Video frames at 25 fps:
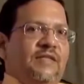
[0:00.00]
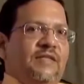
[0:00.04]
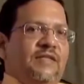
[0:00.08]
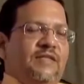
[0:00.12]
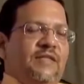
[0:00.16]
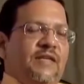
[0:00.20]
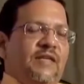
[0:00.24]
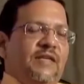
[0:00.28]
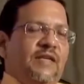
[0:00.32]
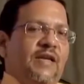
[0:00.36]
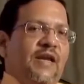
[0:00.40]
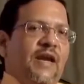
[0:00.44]

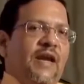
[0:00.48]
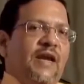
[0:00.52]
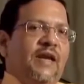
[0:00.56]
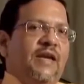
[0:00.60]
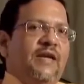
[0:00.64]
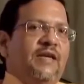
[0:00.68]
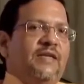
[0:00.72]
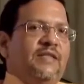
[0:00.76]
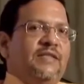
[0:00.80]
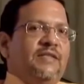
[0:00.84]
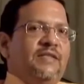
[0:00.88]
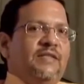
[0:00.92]

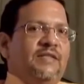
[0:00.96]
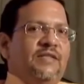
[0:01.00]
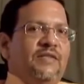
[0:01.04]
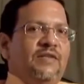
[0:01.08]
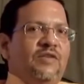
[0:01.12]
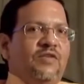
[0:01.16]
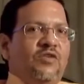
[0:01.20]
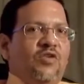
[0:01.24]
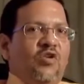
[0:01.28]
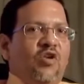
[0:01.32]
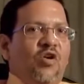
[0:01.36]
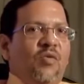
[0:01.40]
satellites,
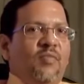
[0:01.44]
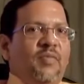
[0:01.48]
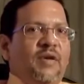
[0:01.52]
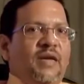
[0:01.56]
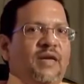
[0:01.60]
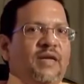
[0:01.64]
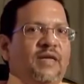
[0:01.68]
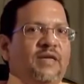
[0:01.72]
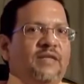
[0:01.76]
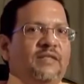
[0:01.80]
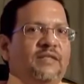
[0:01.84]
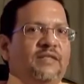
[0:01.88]

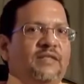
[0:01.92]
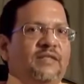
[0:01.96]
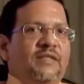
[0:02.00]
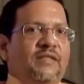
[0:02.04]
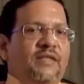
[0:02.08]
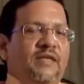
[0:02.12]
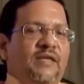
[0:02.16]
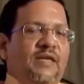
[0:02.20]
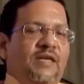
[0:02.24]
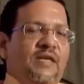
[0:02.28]
comets,